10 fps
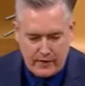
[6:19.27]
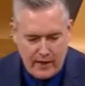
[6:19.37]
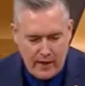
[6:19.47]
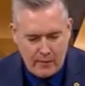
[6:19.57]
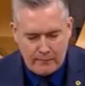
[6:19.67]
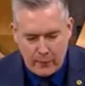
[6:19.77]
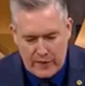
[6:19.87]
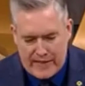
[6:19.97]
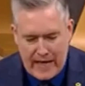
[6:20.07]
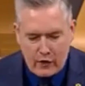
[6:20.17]
Close, but
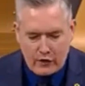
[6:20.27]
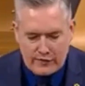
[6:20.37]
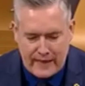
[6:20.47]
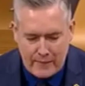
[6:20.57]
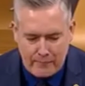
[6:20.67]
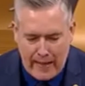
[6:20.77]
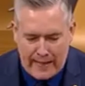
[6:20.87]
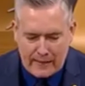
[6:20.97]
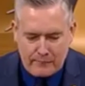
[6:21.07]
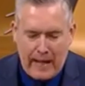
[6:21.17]
we cannot stand
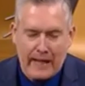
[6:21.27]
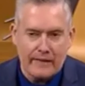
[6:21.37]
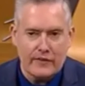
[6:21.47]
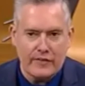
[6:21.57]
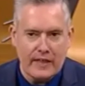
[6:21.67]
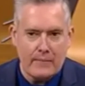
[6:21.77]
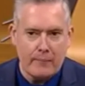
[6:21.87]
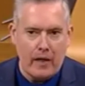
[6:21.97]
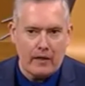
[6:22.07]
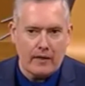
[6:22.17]
back and admire this great
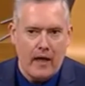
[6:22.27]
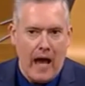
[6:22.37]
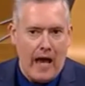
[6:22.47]
buck